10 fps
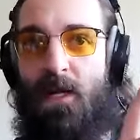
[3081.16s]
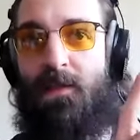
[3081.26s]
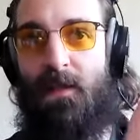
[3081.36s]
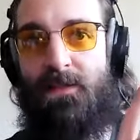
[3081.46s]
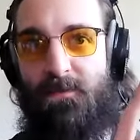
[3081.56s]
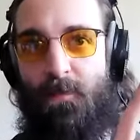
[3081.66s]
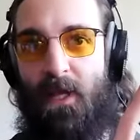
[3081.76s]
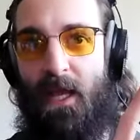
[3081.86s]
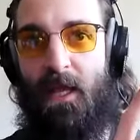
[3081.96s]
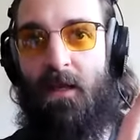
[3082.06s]
it on that
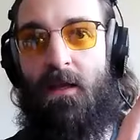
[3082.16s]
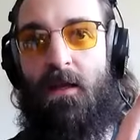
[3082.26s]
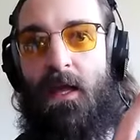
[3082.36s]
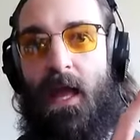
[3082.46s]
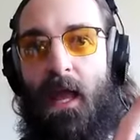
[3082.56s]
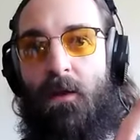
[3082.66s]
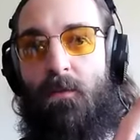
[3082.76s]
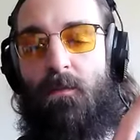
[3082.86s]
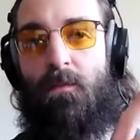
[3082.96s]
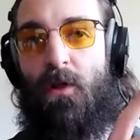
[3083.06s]
display,
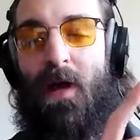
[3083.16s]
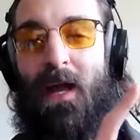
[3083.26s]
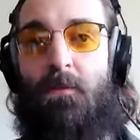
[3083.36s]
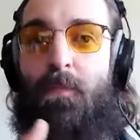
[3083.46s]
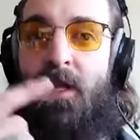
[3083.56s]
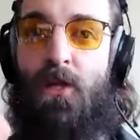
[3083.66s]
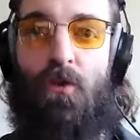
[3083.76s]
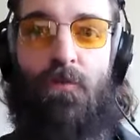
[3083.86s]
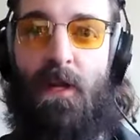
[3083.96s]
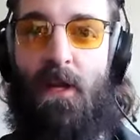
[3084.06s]
and I could pin
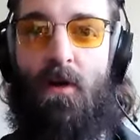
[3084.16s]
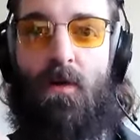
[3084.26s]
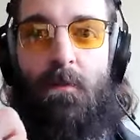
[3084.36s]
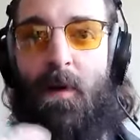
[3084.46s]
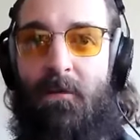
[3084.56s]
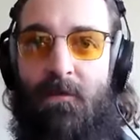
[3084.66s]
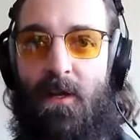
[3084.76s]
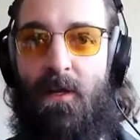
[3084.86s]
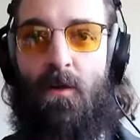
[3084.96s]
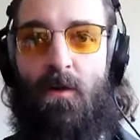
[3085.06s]
your video and my
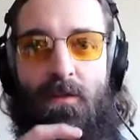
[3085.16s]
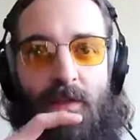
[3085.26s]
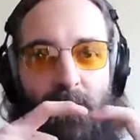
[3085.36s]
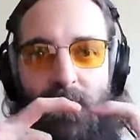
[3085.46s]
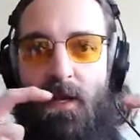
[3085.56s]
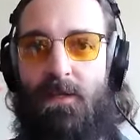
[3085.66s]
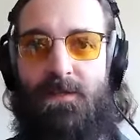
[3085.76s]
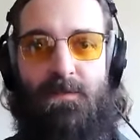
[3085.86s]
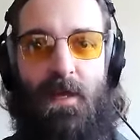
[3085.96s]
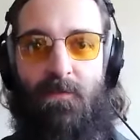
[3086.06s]
video, and then I've got
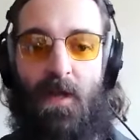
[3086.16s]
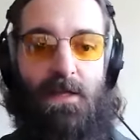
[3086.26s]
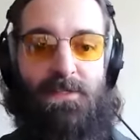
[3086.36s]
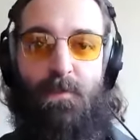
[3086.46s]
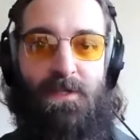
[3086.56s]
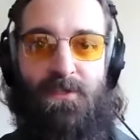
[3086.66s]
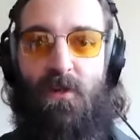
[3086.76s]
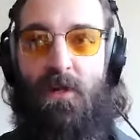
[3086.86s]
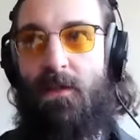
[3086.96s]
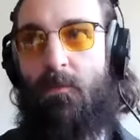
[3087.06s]
a split
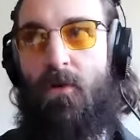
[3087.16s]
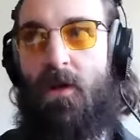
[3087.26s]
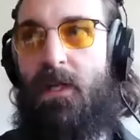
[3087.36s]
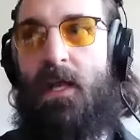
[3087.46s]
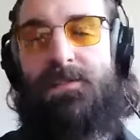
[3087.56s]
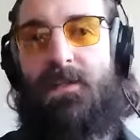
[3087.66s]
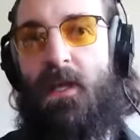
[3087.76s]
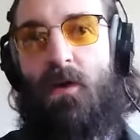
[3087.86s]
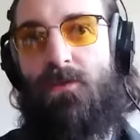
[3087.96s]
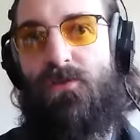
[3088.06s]
screen that I'm broadcasting
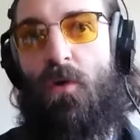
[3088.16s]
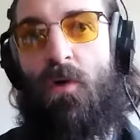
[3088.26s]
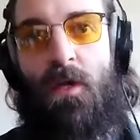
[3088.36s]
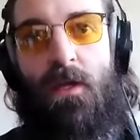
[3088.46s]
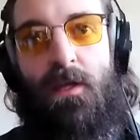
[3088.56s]
out. So